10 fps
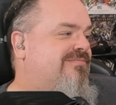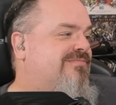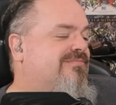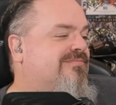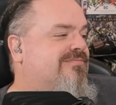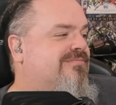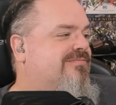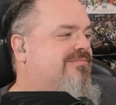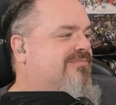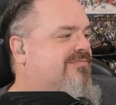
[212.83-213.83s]

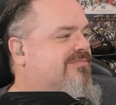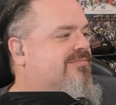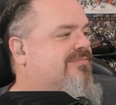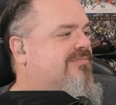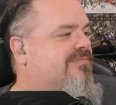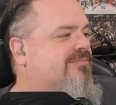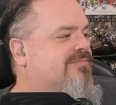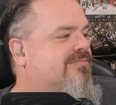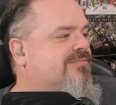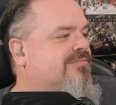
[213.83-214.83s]

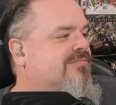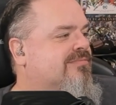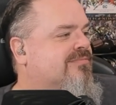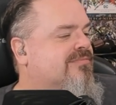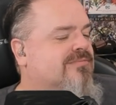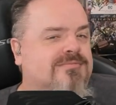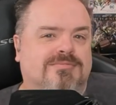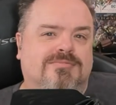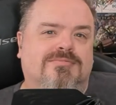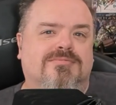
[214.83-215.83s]

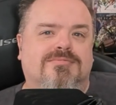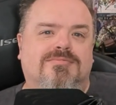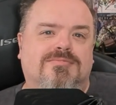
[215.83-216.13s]
(silent)